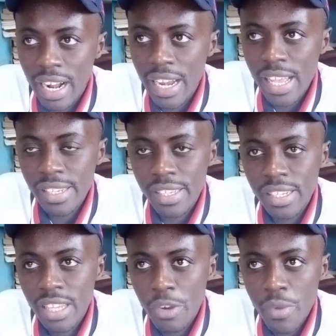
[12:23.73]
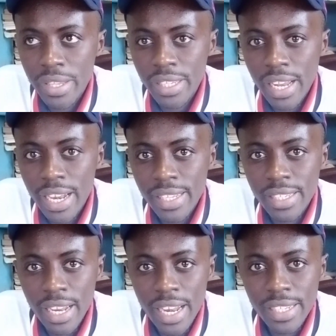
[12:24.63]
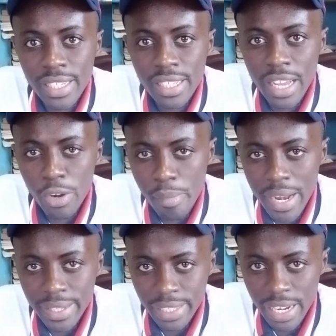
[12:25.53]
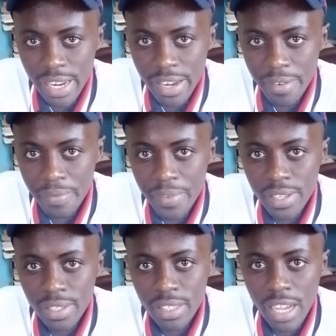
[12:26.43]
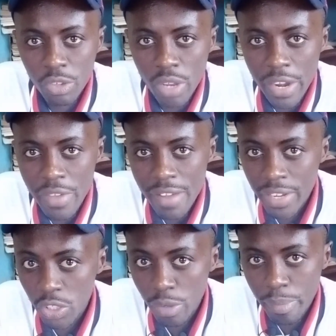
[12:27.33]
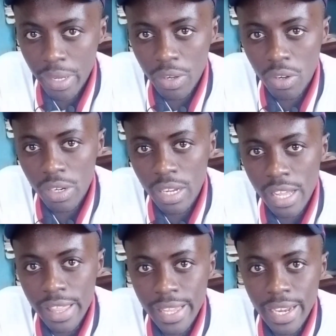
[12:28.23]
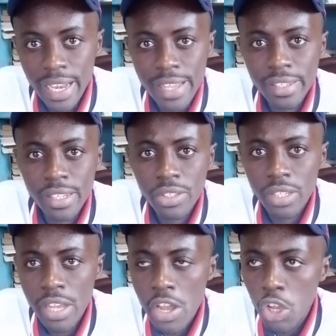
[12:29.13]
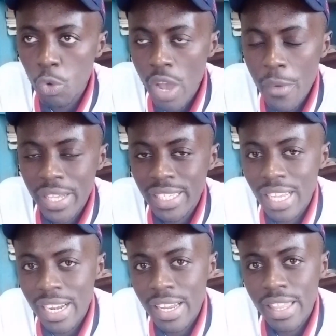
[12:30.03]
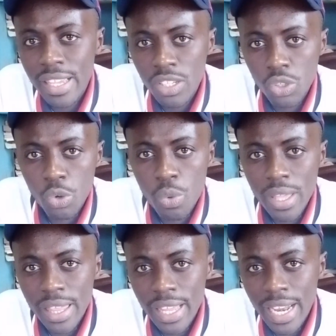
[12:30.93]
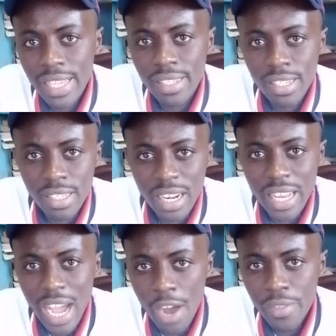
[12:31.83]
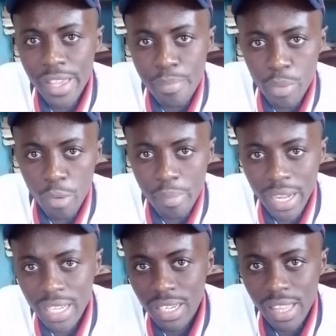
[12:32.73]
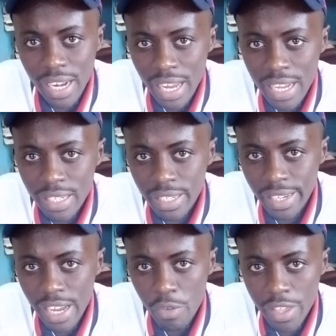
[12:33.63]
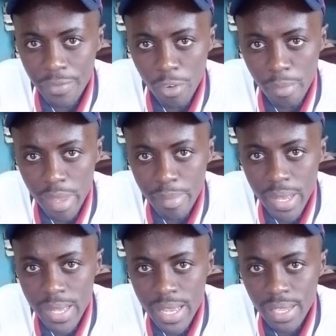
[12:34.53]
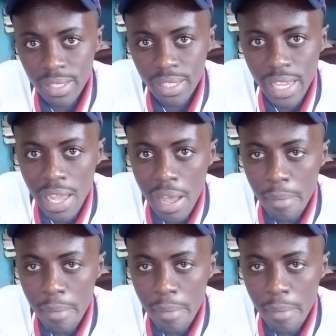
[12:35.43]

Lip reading: And we say lenses are normally studied in physics. Actually, we have a topic called thin lenses, where we study things to do with the lenses and how they propagate the light and how they form images,